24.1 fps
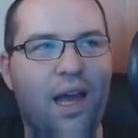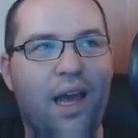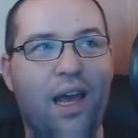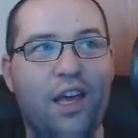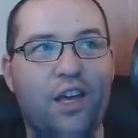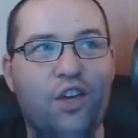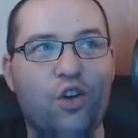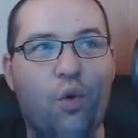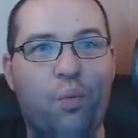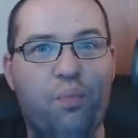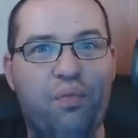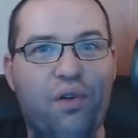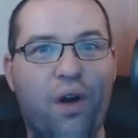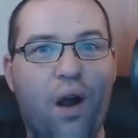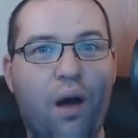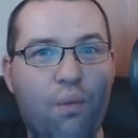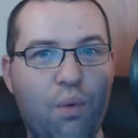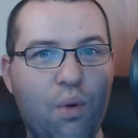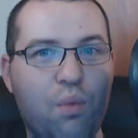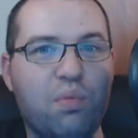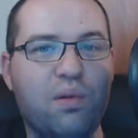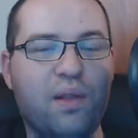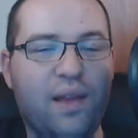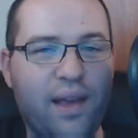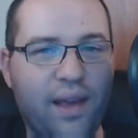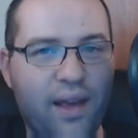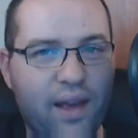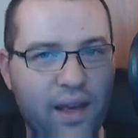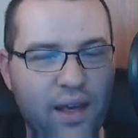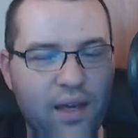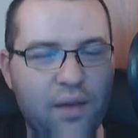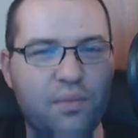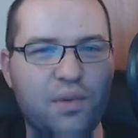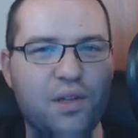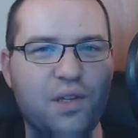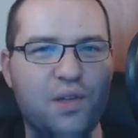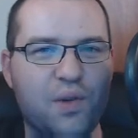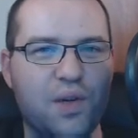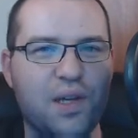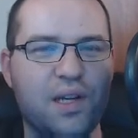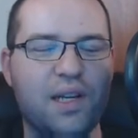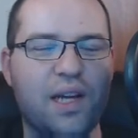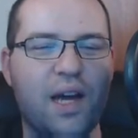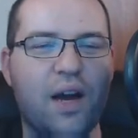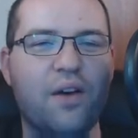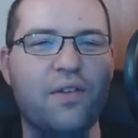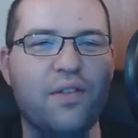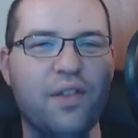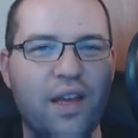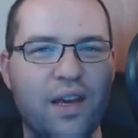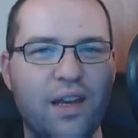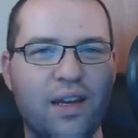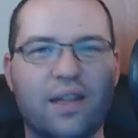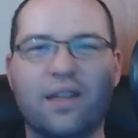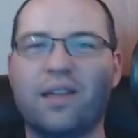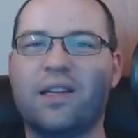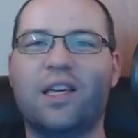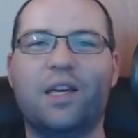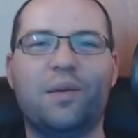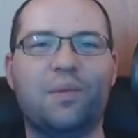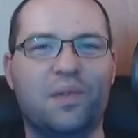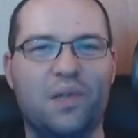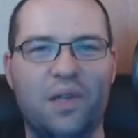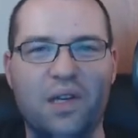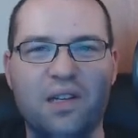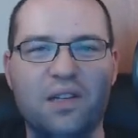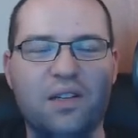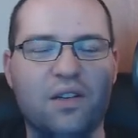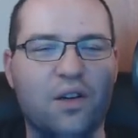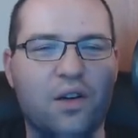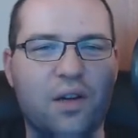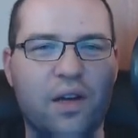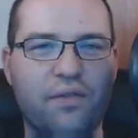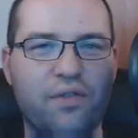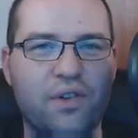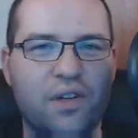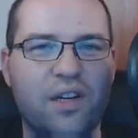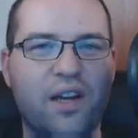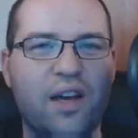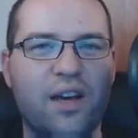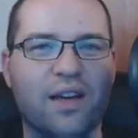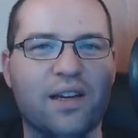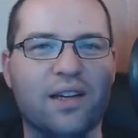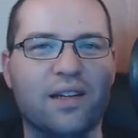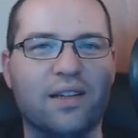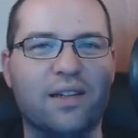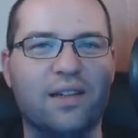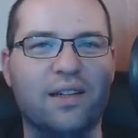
You'll probably hit between now and then. It keeps hitting every day.